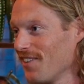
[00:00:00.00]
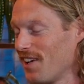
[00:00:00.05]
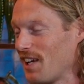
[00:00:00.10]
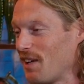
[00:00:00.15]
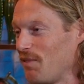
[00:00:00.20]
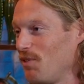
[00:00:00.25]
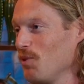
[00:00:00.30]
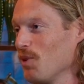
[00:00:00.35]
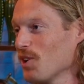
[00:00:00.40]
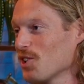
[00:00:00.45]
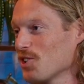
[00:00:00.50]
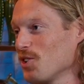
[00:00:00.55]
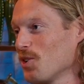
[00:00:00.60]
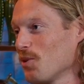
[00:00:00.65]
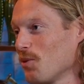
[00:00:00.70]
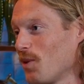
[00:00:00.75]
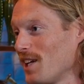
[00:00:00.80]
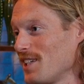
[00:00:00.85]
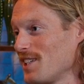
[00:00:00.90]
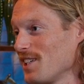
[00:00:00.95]
Like if you want to
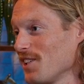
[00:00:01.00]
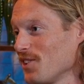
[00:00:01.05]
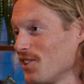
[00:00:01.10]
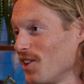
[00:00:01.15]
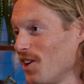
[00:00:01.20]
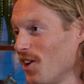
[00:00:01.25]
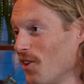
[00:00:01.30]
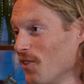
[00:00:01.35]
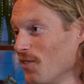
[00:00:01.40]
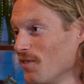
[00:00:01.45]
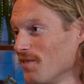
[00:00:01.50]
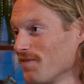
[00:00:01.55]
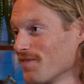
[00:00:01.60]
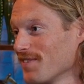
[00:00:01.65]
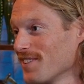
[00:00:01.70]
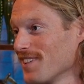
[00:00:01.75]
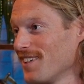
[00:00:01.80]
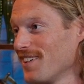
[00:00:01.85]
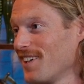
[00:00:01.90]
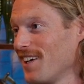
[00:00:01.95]
shoot a whitetail doe,
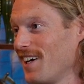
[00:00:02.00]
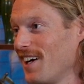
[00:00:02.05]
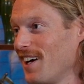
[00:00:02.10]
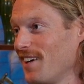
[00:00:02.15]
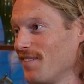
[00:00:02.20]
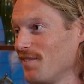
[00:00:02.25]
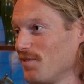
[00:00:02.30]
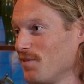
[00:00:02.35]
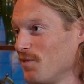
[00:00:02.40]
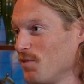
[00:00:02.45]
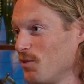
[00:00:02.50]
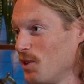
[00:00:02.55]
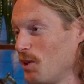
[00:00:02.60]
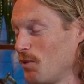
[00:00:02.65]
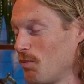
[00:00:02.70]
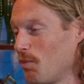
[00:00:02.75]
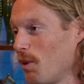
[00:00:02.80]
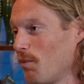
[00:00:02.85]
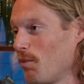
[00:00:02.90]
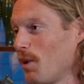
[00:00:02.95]

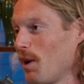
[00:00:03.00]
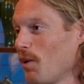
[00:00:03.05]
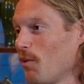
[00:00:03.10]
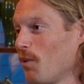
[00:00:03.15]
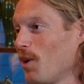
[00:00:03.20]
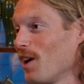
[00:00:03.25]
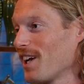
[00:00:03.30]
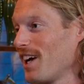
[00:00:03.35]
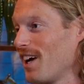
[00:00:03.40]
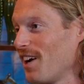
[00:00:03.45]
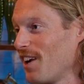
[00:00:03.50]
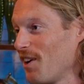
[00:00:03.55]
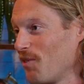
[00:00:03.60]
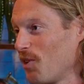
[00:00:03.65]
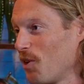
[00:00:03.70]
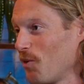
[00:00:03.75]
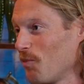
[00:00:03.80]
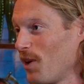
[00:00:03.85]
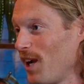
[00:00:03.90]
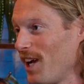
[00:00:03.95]
we could probably walk out on
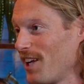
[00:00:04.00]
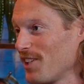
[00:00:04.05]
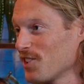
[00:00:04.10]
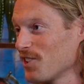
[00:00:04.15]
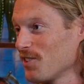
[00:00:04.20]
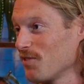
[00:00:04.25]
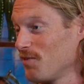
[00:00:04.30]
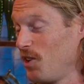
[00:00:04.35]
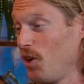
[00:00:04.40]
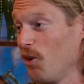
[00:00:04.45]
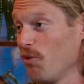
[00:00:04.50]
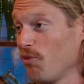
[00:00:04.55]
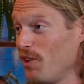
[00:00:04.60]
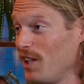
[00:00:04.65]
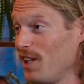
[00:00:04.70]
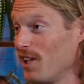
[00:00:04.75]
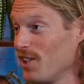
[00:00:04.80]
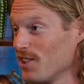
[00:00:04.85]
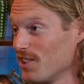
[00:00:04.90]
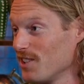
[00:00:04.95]
a Rome ranch, no
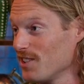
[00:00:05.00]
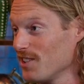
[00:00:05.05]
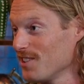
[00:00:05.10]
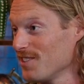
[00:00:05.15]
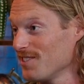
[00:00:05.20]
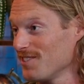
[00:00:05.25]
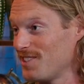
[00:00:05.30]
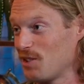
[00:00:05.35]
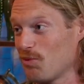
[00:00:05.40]
feeders,